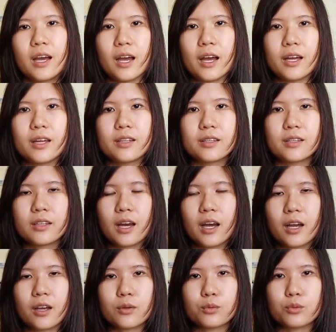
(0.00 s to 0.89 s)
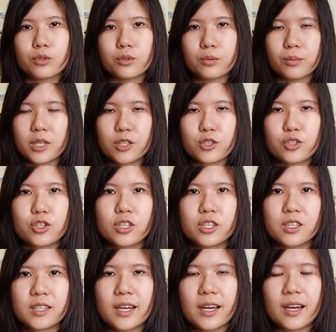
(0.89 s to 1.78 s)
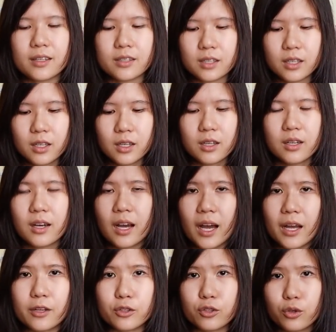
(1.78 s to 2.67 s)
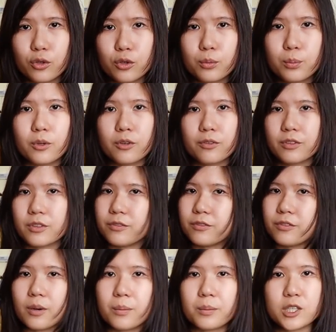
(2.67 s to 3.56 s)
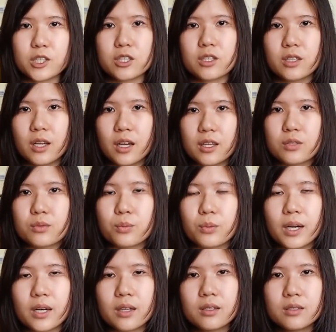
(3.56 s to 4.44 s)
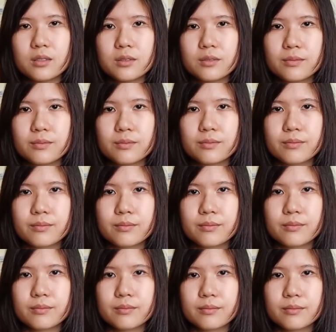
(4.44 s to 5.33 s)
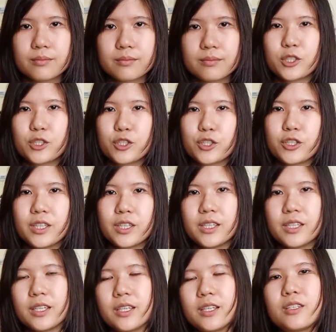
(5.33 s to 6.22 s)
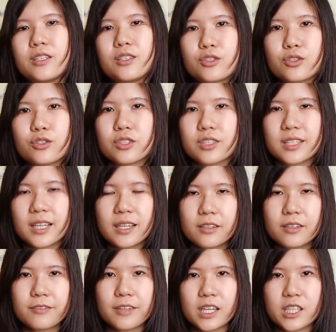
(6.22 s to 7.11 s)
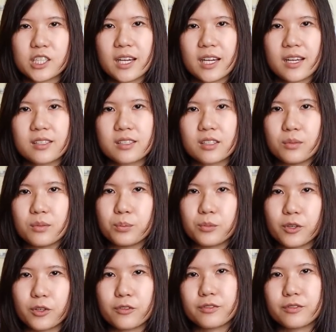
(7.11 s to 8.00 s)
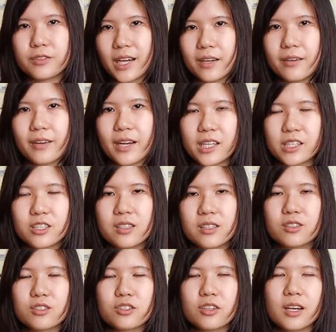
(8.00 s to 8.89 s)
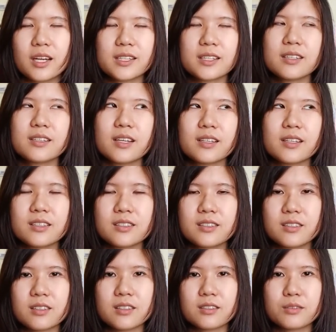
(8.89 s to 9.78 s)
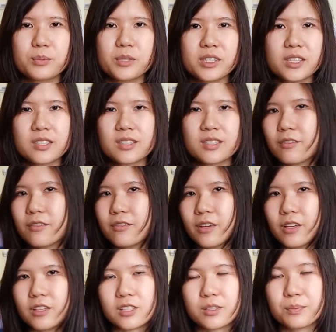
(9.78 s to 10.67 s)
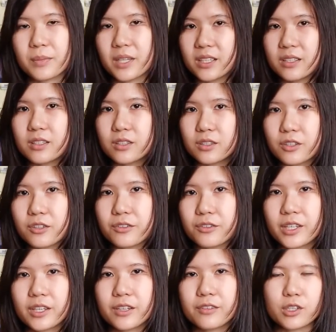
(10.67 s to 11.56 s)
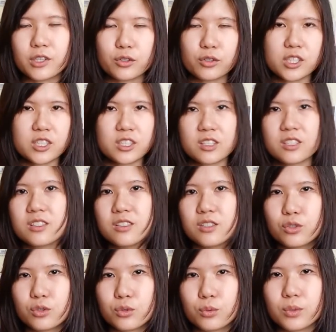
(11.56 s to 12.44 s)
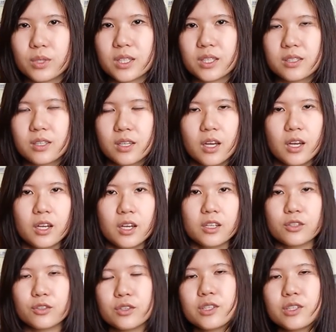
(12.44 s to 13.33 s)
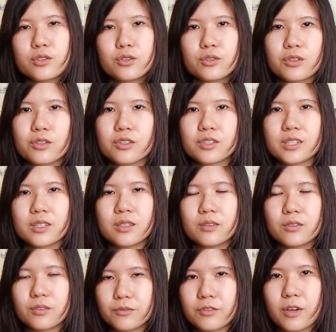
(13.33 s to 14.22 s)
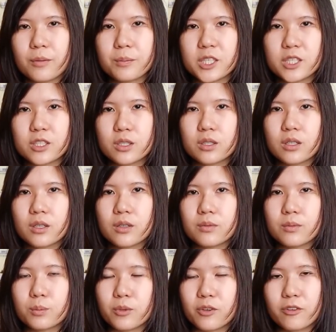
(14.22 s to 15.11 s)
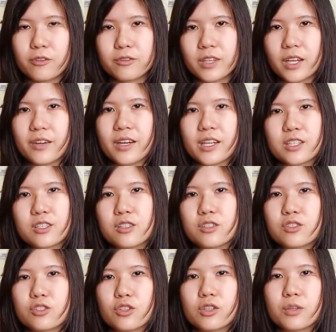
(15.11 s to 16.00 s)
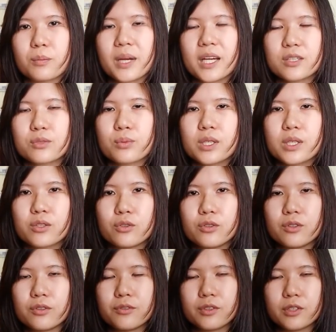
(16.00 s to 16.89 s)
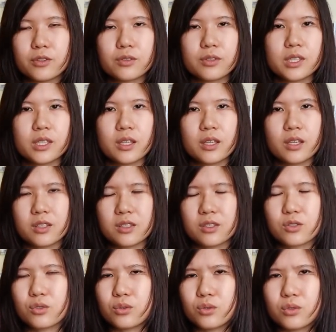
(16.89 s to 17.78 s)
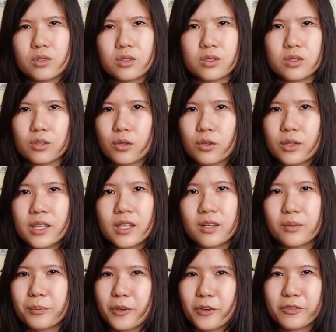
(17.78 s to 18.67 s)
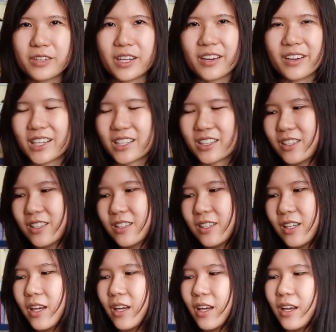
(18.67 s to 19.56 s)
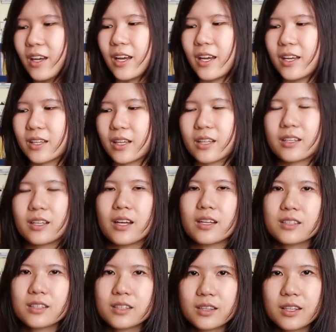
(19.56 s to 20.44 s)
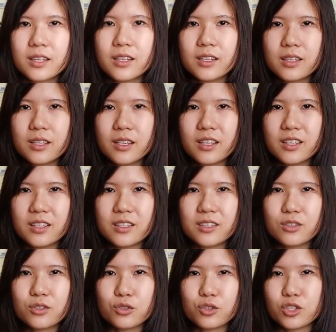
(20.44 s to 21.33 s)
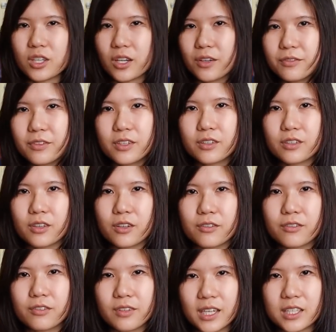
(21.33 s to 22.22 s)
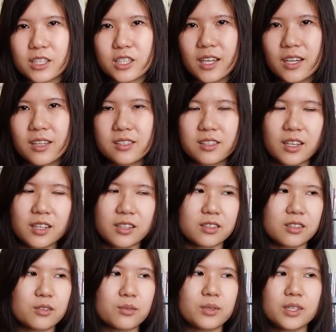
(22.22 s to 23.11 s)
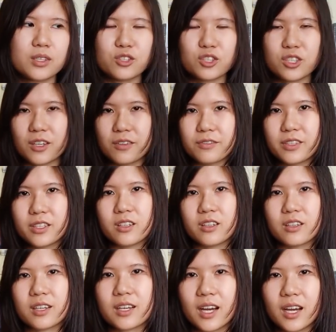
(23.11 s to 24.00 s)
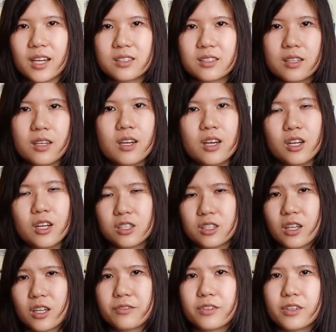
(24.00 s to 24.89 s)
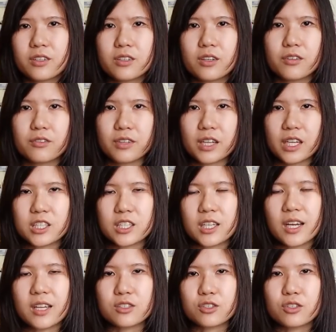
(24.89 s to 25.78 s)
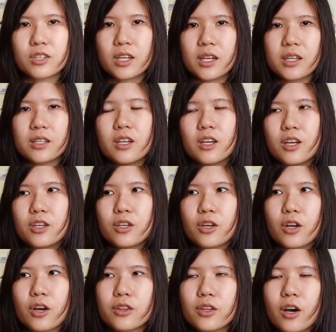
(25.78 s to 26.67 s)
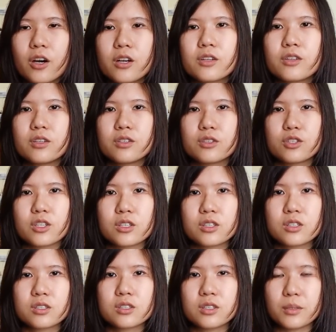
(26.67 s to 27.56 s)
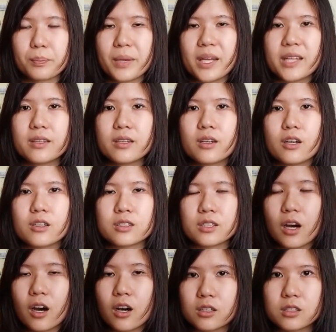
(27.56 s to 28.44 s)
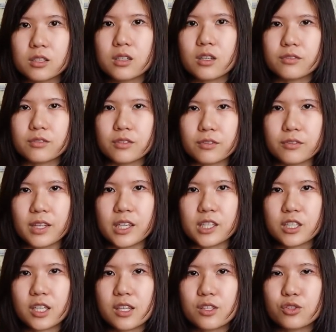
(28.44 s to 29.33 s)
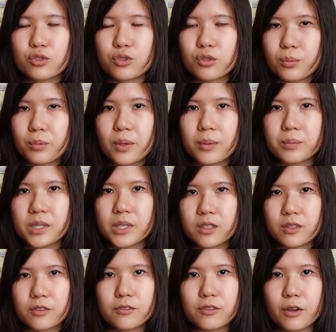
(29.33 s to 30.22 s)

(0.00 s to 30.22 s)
and I would make sure that I know both information as well. Number 3 is to study flashcards in both directions. So I think that this is pretty self-explanatory. If the questions twist, you need to know the information in both directions. So the best way to review it is to know it in both directions. And another thing is to shuffle your flashcards, like the way you shuffle your cards. Shuffle your flashcards so that you're not just depending on the order of the flashcards to remember the